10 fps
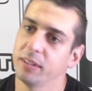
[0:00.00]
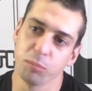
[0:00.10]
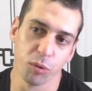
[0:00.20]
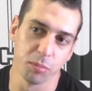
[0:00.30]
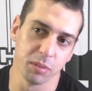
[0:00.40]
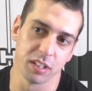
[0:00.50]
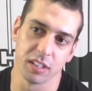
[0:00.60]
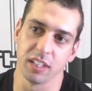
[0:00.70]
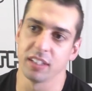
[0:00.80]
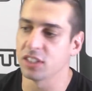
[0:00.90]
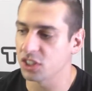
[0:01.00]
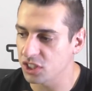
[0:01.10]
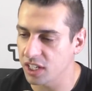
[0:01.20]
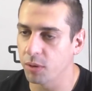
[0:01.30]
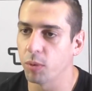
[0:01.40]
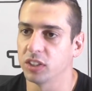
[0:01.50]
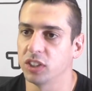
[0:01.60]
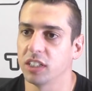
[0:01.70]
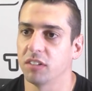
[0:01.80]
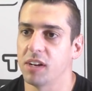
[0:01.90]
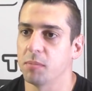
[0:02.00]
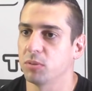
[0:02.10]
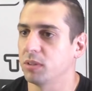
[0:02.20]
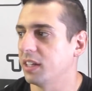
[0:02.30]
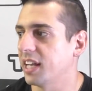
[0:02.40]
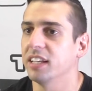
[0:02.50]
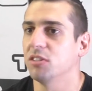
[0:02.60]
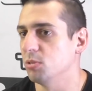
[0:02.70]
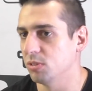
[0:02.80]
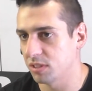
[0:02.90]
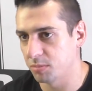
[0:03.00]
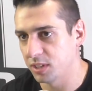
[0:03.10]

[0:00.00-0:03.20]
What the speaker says: put them in a thing, and then share one chicken around between like 8 dudes or some